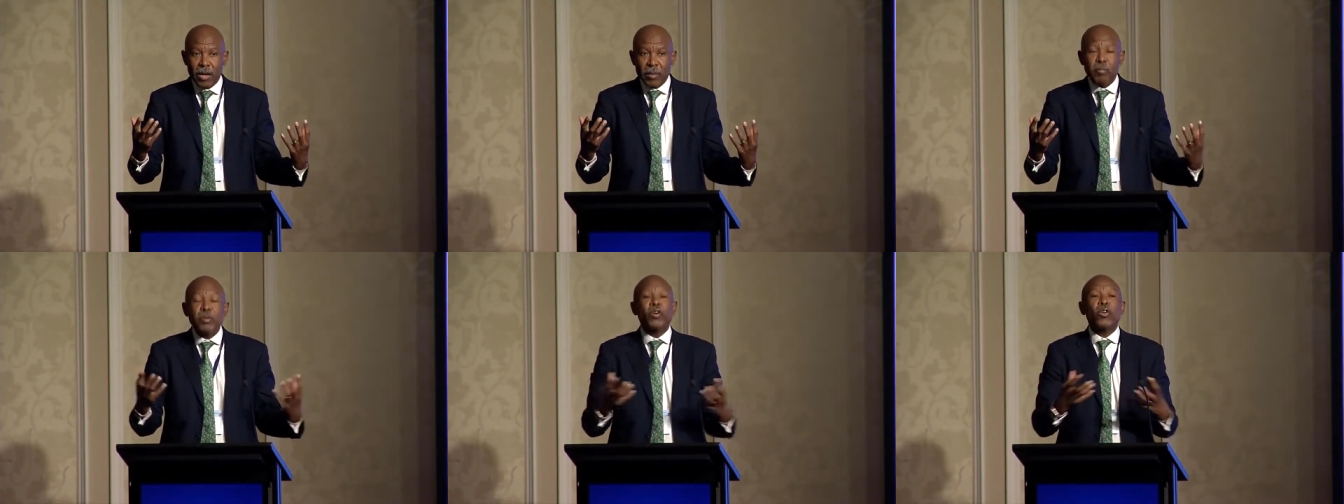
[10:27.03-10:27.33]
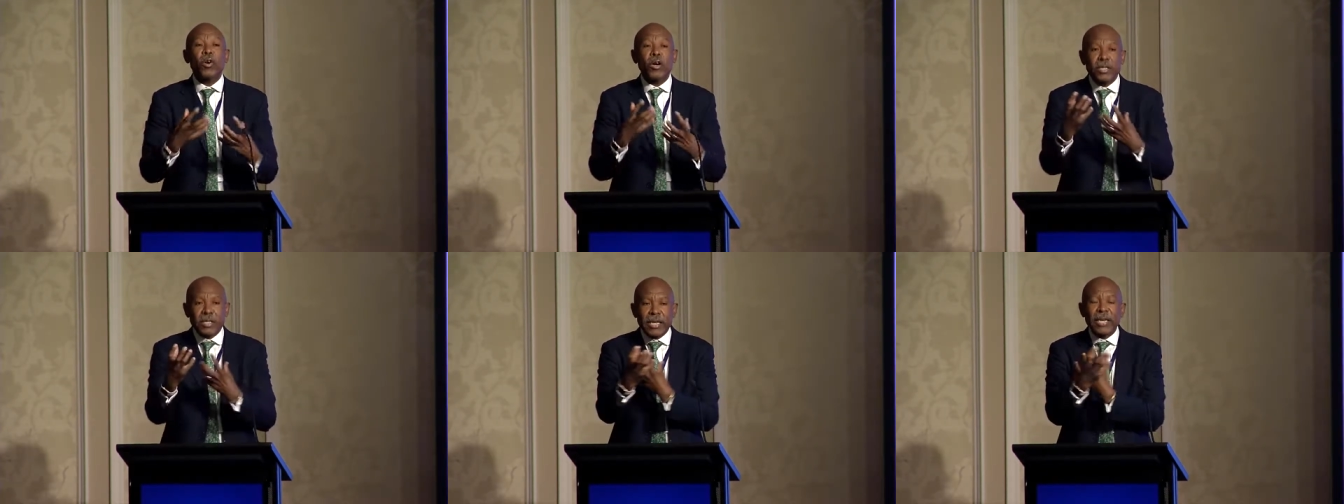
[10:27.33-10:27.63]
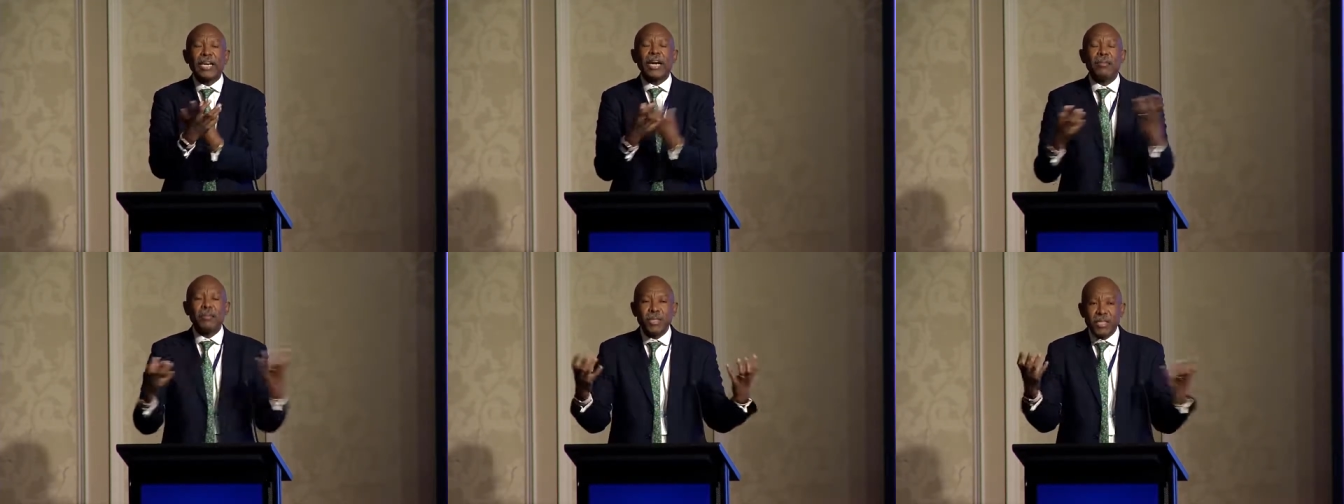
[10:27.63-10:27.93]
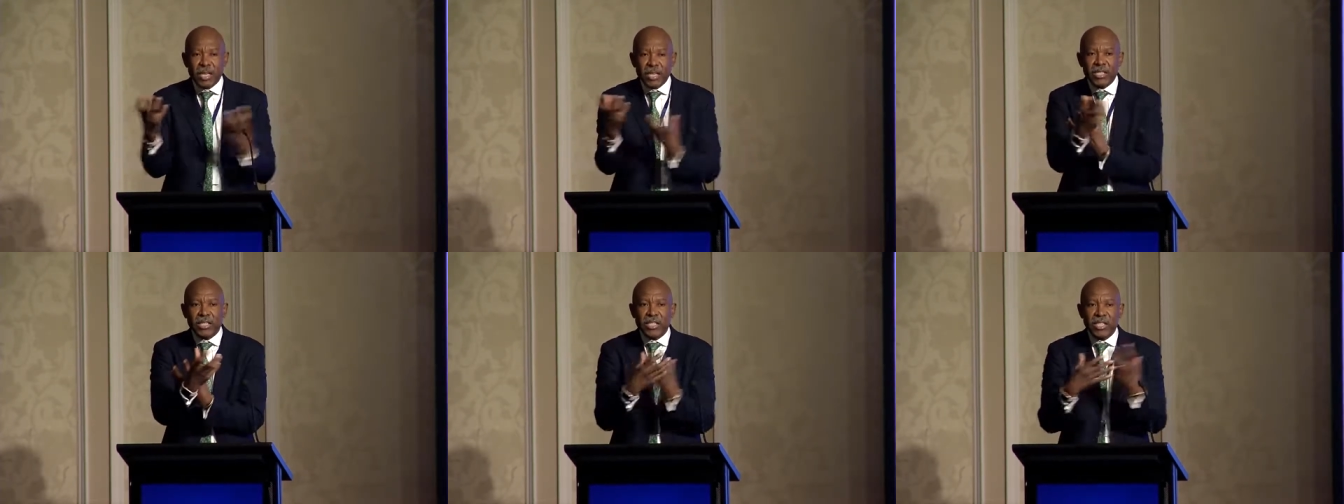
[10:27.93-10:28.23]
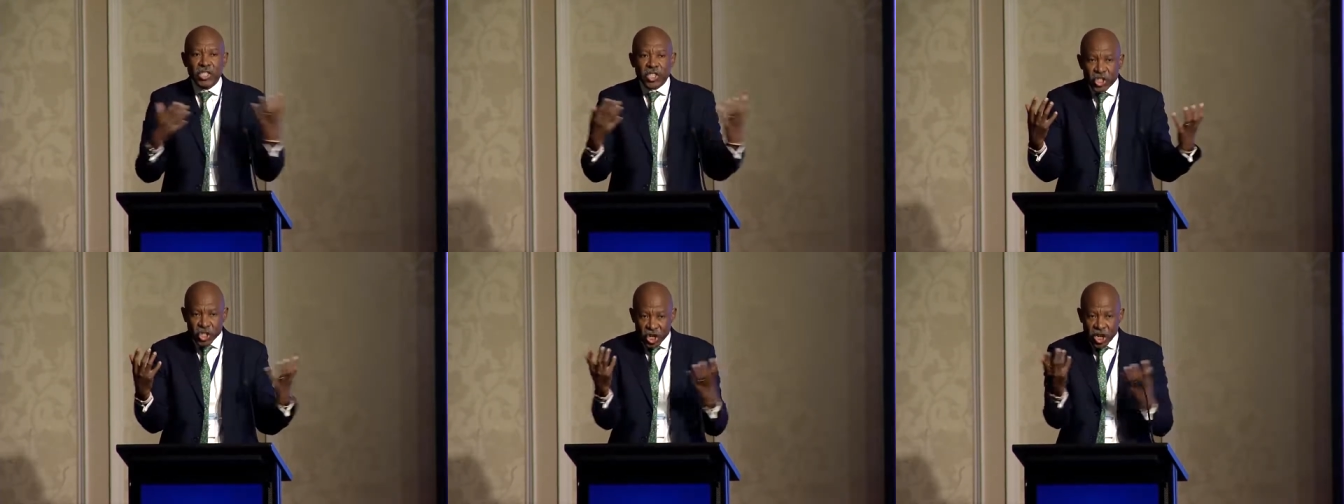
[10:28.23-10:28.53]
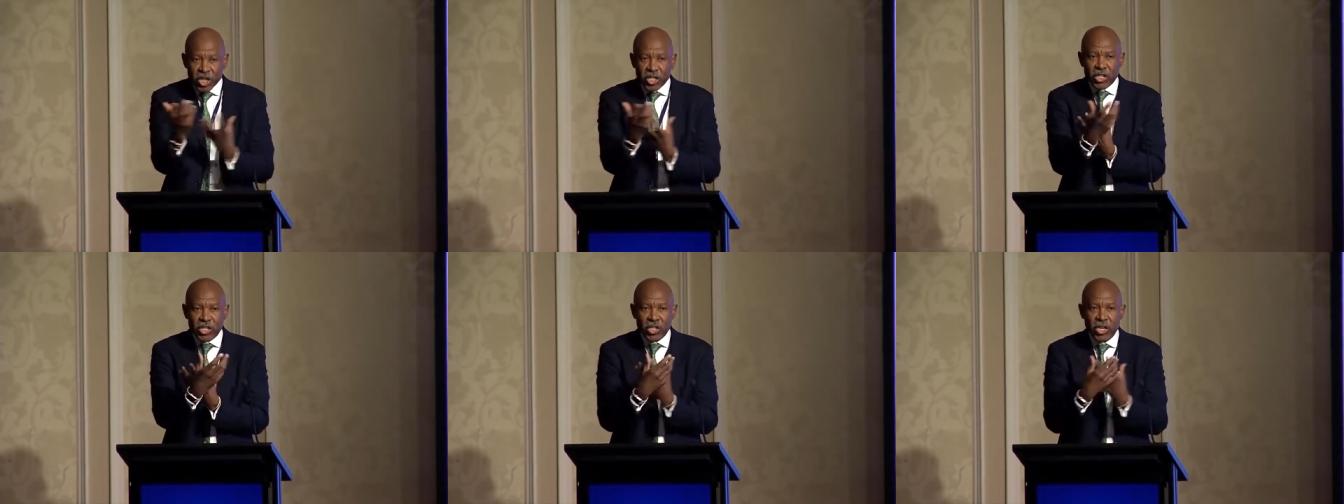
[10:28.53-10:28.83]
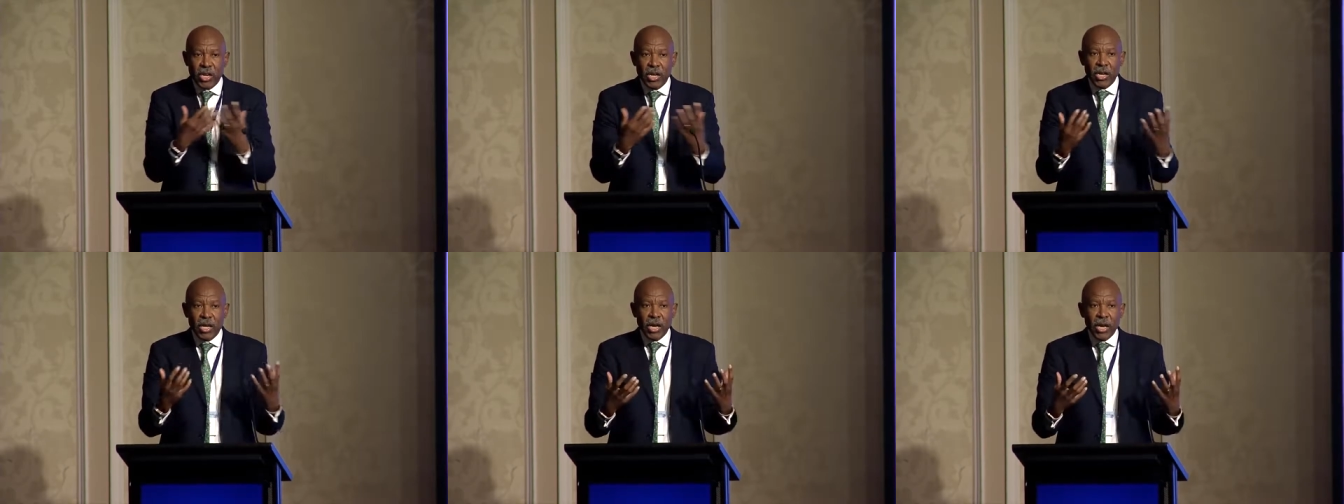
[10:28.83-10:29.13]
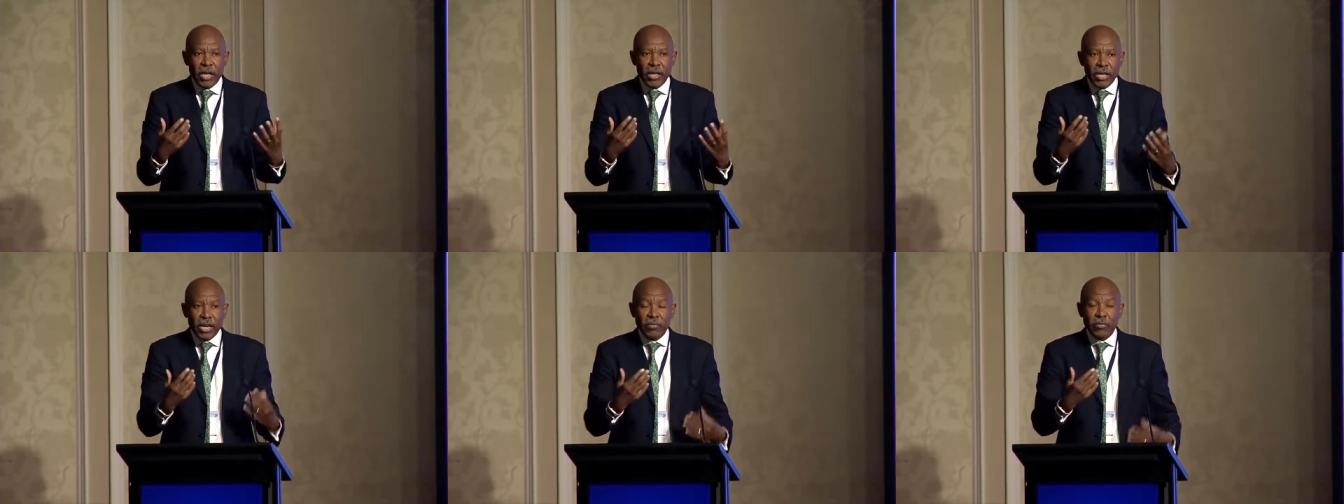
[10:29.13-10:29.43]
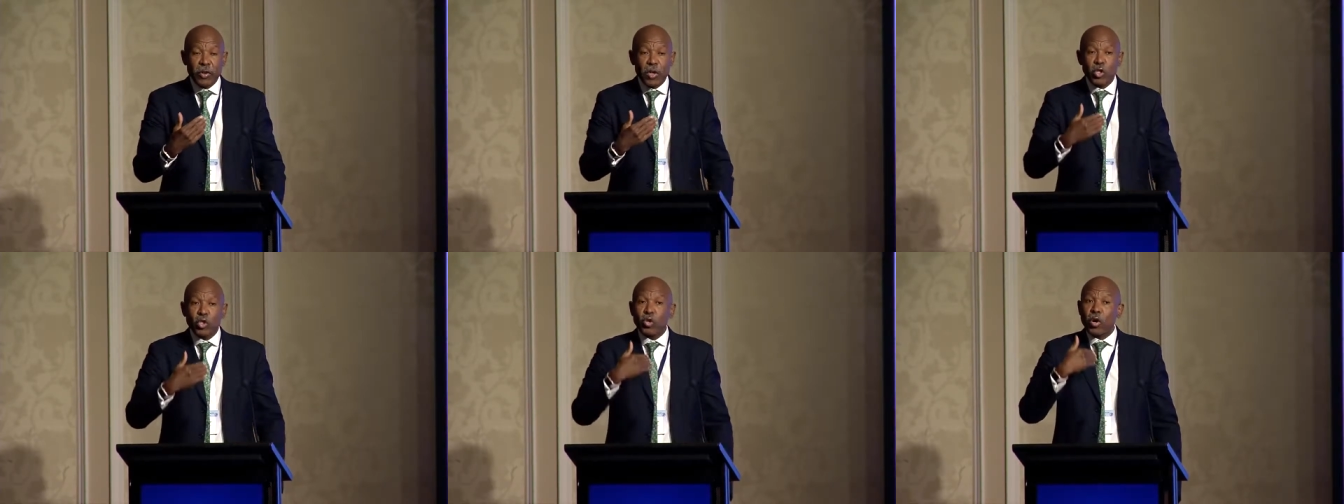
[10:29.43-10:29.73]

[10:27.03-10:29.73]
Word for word: because circumstances change that frequency.